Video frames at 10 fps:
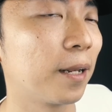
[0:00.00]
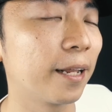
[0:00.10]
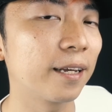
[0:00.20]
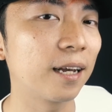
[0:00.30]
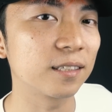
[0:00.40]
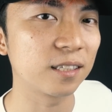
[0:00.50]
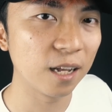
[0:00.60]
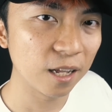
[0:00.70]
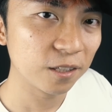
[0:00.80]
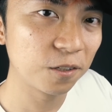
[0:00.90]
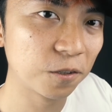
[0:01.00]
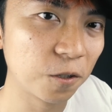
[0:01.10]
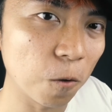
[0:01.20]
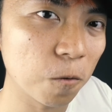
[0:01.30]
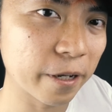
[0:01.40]
playing cards to
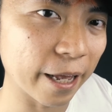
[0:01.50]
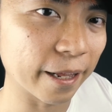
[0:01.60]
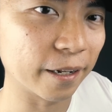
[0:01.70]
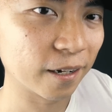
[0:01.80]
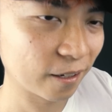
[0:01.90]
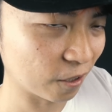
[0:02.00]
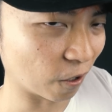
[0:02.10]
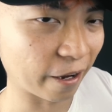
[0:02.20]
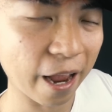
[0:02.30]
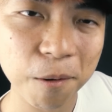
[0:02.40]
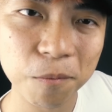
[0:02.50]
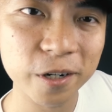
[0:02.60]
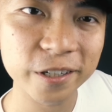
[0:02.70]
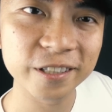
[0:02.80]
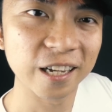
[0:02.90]
go get your
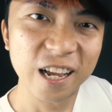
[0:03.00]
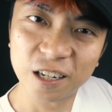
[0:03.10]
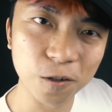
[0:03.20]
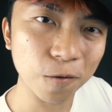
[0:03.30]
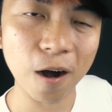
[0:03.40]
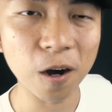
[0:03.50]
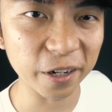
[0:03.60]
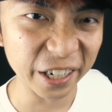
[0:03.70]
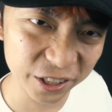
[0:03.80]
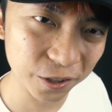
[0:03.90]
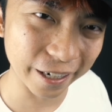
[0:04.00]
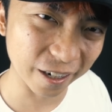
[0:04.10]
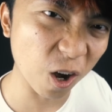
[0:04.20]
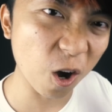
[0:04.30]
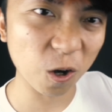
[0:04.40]
cameras, go out and shoot
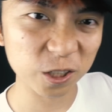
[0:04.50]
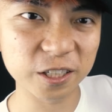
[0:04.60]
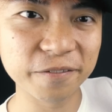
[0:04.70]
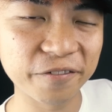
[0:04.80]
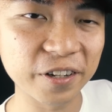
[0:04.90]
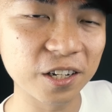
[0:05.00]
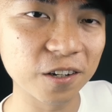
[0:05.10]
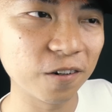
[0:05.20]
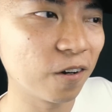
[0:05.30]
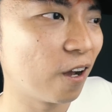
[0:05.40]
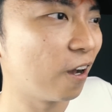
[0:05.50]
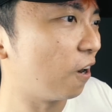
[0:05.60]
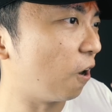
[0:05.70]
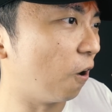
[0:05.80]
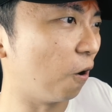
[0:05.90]
an awesome video,
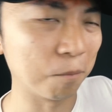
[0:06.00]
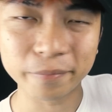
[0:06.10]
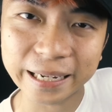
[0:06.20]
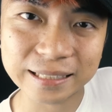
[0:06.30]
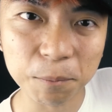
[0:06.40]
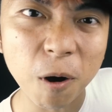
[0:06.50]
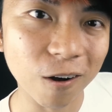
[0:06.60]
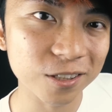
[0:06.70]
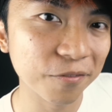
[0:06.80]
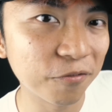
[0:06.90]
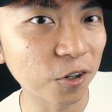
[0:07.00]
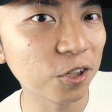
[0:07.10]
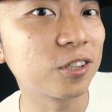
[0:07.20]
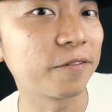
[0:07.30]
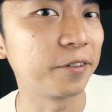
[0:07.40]
or take some awesome
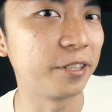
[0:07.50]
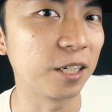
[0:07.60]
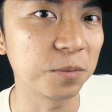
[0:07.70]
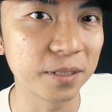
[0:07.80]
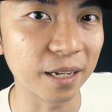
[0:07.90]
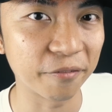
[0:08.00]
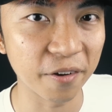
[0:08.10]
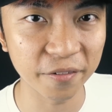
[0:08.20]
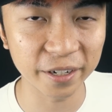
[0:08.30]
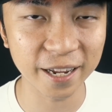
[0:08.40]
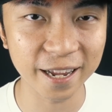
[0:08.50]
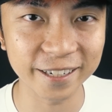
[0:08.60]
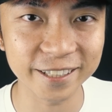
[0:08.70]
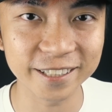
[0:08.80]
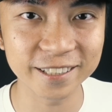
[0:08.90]
photos of your Jaspas deck Favorite Day
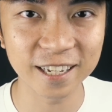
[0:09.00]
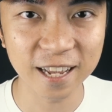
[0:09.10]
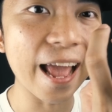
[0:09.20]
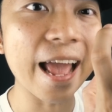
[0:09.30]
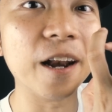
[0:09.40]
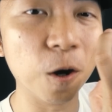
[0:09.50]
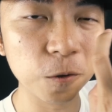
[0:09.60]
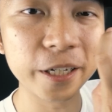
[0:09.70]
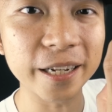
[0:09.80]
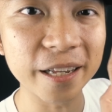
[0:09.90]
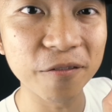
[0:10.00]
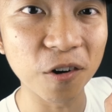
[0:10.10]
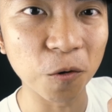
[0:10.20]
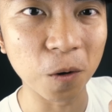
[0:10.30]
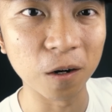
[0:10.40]
Editions and hold it in
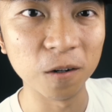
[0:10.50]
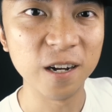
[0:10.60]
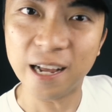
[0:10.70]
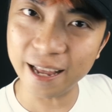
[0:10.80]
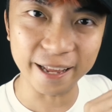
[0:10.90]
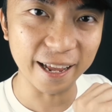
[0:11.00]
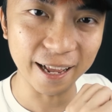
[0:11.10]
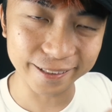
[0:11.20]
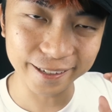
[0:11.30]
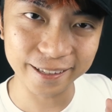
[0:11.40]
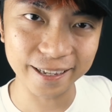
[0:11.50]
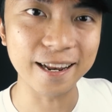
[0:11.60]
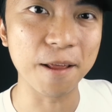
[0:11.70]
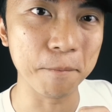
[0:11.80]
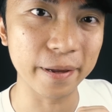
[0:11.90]
for a while and edit it
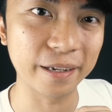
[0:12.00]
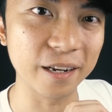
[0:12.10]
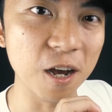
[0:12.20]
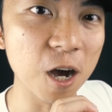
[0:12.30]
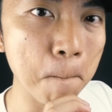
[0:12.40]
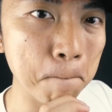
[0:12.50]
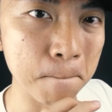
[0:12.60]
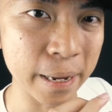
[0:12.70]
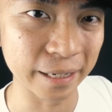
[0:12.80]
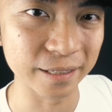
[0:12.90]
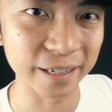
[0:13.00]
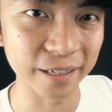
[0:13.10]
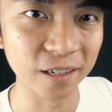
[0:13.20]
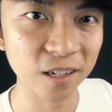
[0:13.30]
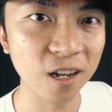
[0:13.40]
and make it amazing.